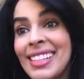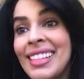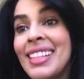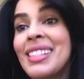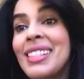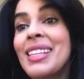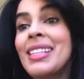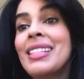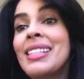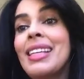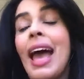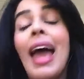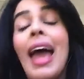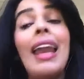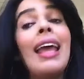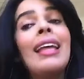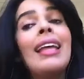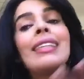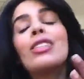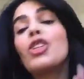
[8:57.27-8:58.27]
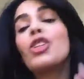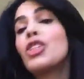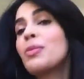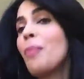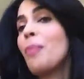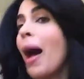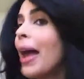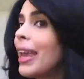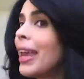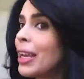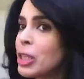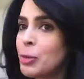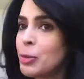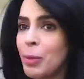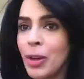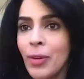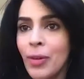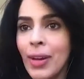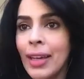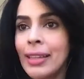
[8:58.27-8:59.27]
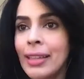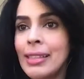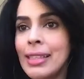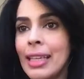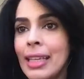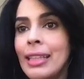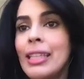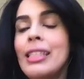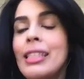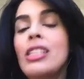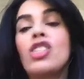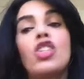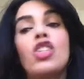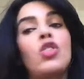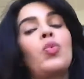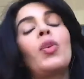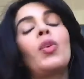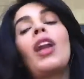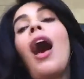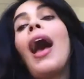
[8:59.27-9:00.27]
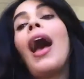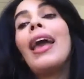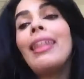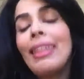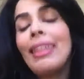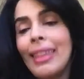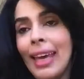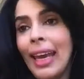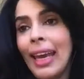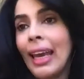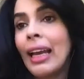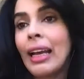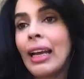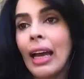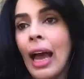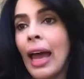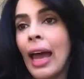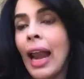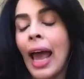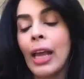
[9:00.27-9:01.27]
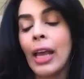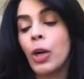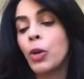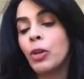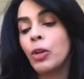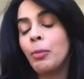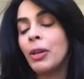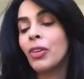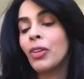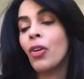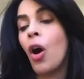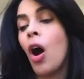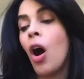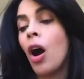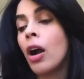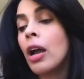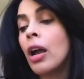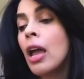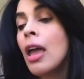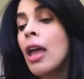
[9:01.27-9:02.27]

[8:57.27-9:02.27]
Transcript: And it's just my experience. This is just what I think, and I could be wrong.